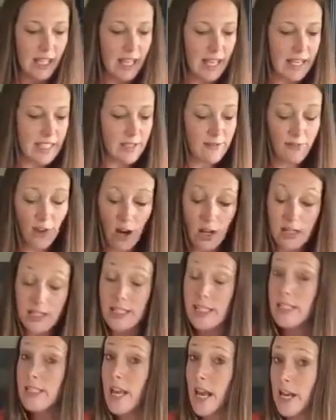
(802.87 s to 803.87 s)
as far as
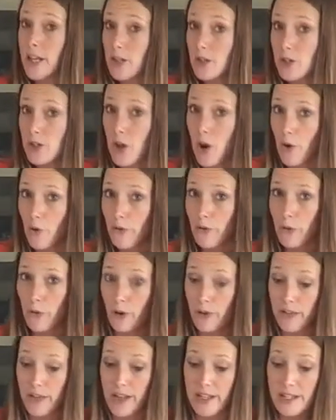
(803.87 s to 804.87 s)
containers go
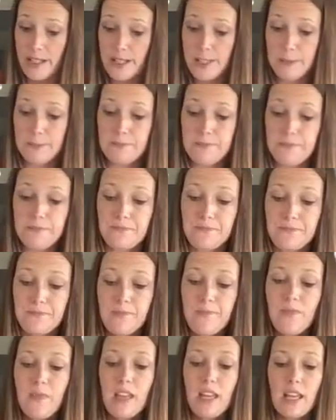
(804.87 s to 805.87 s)
for this,
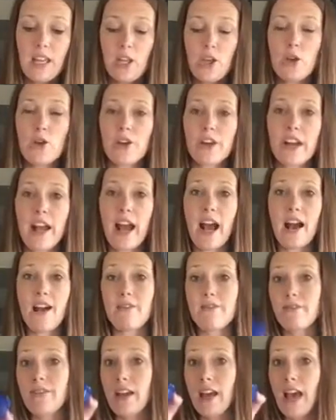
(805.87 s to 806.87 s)
you're gonna
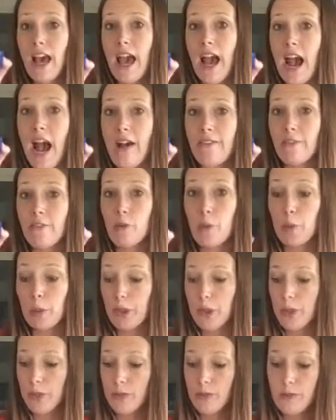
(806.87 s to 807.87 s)
have half of a
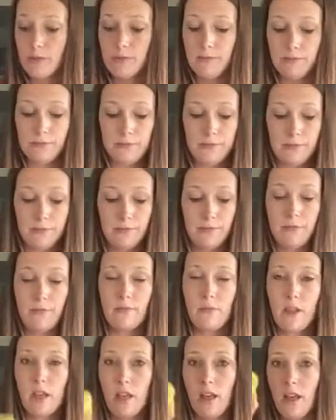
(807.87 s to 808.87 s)
blue,
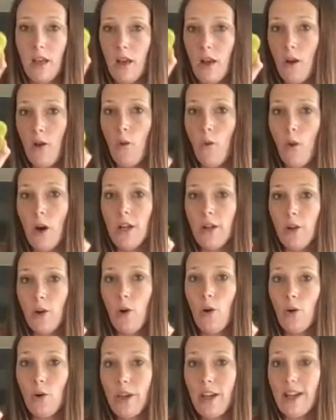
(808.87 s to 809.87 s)
one
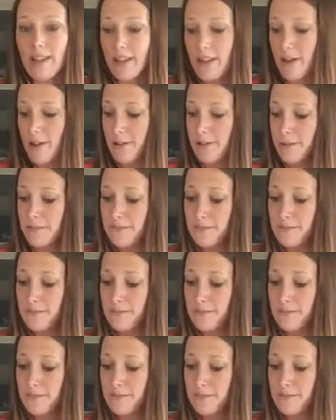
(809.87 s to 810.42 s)
whole yellow,